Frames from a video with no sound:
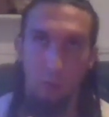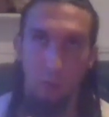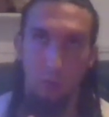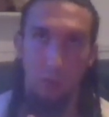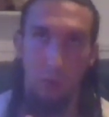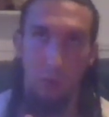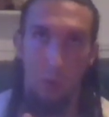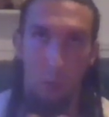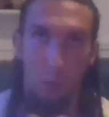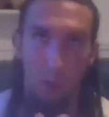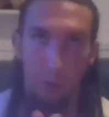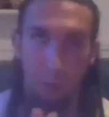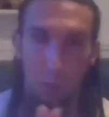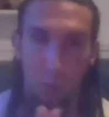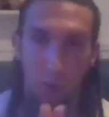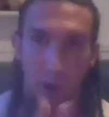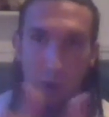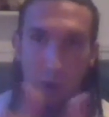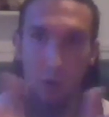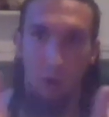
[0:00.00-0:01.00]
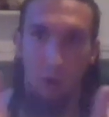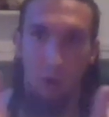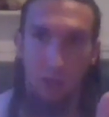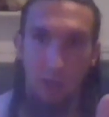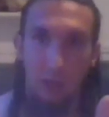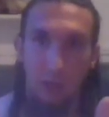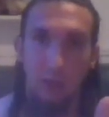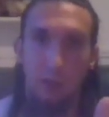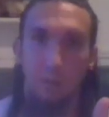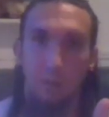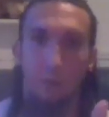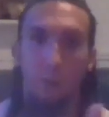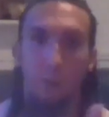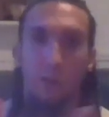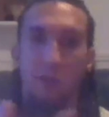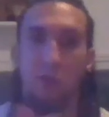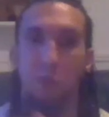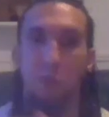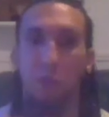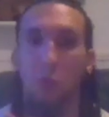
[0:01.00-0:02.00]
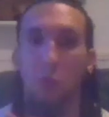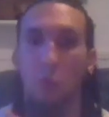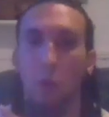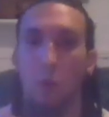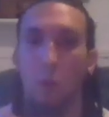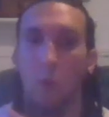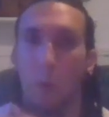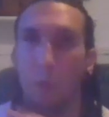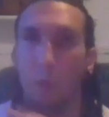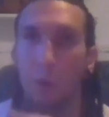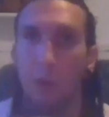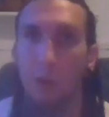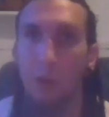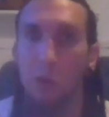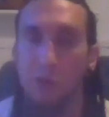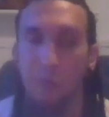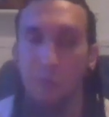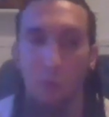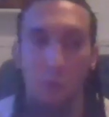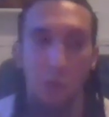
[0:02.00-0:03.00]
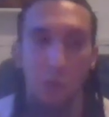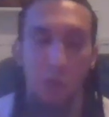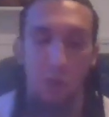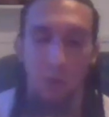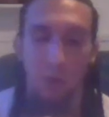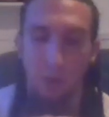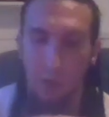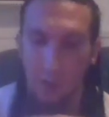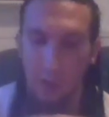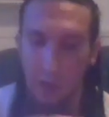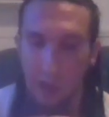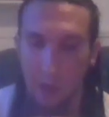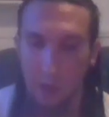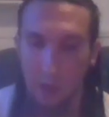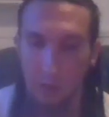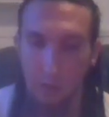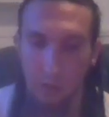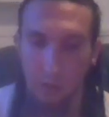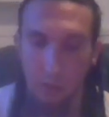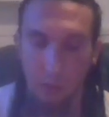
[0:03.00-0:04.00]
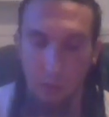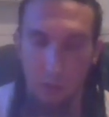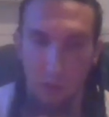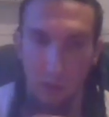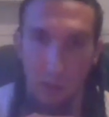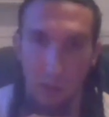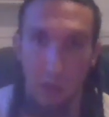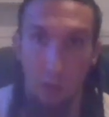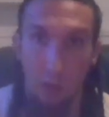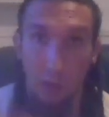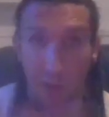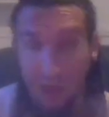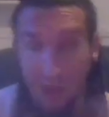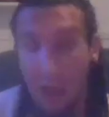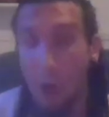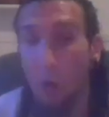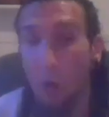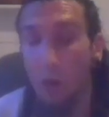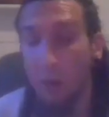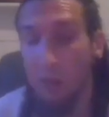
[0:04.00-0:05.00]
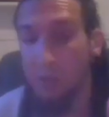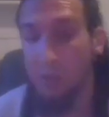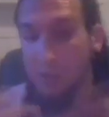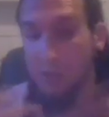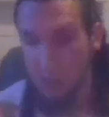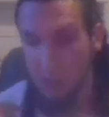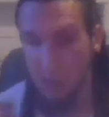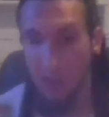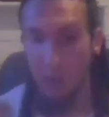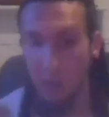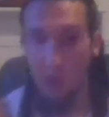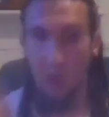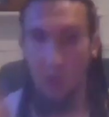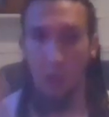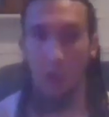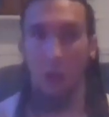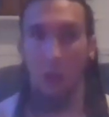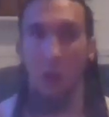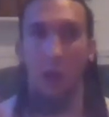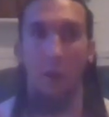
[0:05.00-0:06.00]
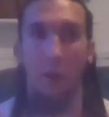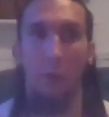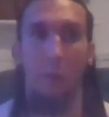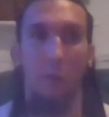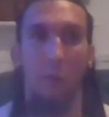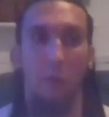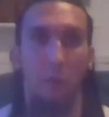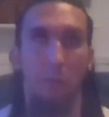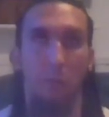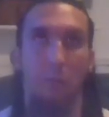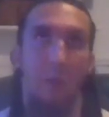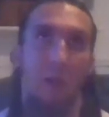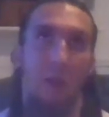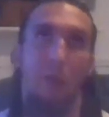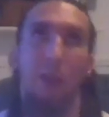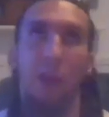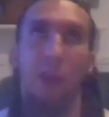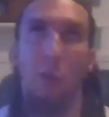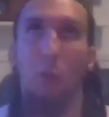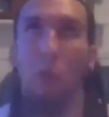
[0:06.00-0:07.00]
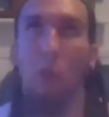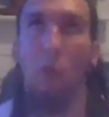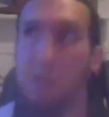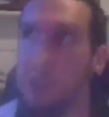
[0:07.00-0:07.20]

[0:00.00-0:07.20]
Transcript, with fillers: I want to point out a key difference between Robert Eggers' version and the account. The account is, uh, I think it was